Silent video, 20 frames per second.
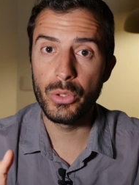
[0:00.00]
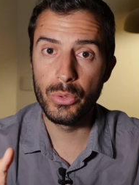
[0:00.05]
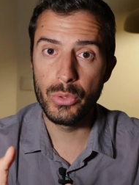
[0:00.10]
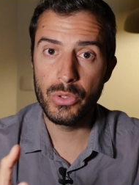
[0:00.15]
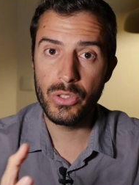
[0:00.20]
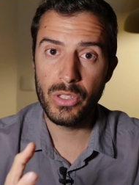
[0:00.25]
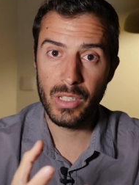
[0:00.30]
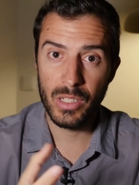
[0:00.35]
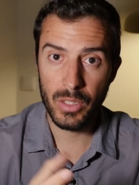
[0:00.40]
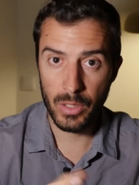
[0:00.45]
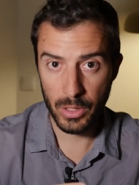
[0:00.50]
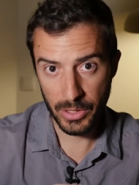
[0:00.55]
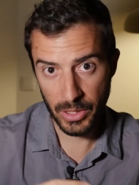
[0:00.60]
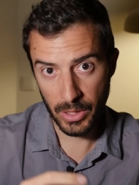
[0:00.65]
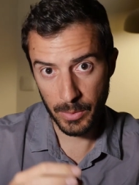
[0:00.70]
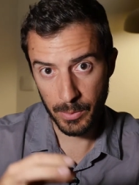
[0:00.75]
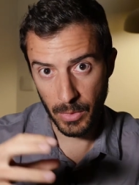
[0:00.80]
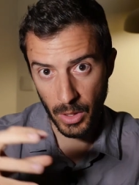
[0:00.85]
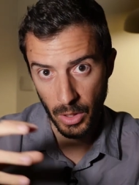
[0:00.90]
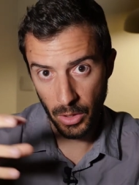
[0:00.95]
There are some
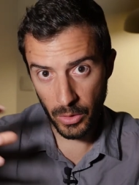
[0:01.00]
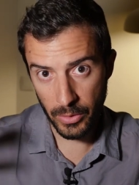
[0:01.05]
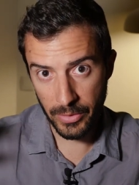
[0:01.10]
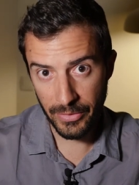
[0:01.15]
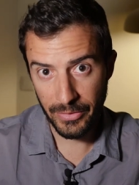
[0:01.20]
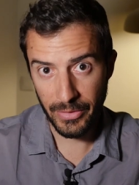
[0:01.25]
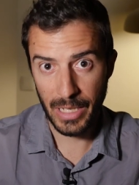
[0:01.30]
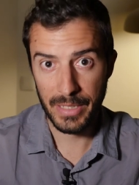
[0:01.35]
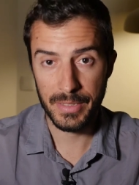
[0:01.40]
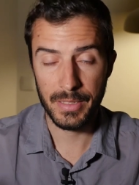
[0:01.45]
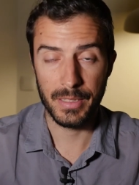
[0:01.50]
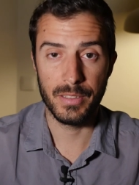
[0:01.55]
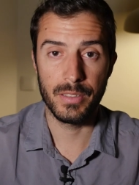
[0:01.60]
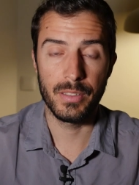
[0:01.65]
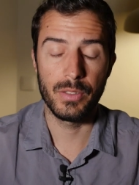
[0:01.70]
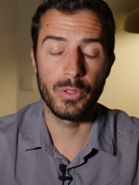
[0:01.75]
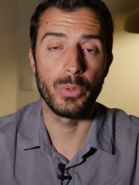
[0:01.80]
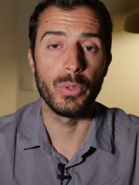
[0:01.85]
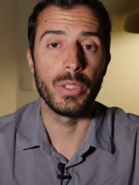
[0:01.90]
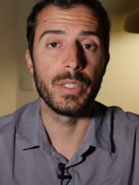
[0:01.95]
other facets to
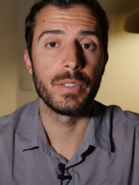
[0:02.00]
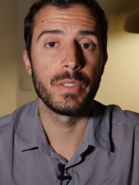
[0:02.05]
it.